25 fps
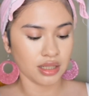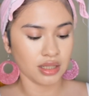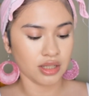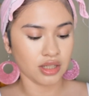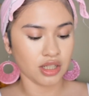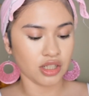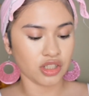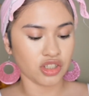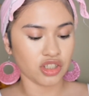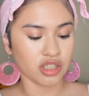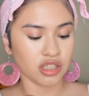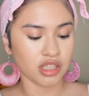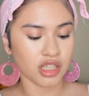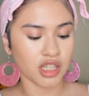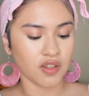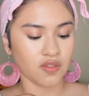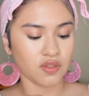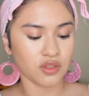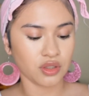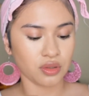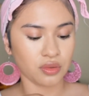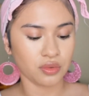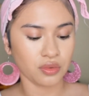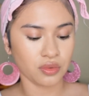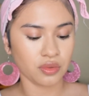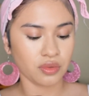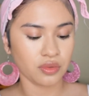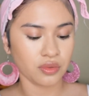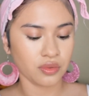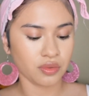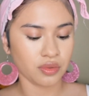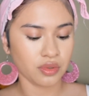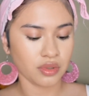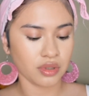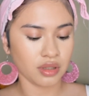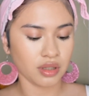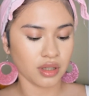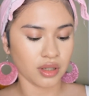it just gives you
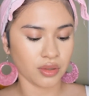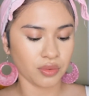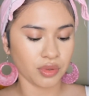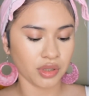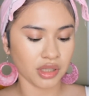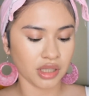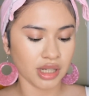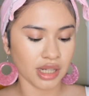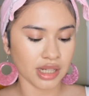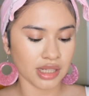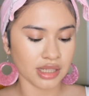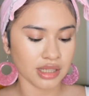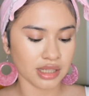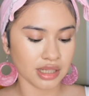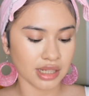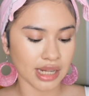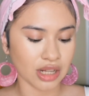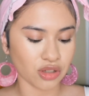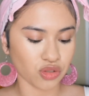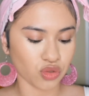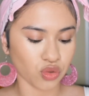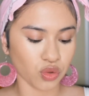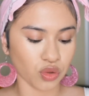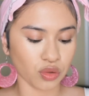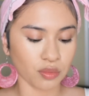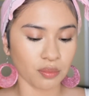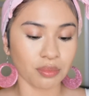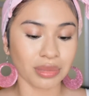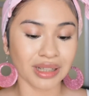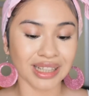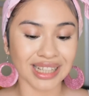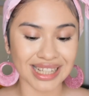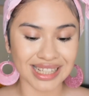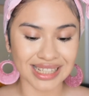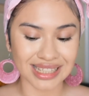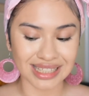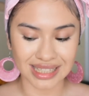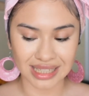a really nice natural
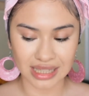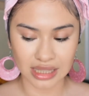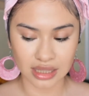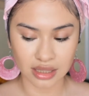blend.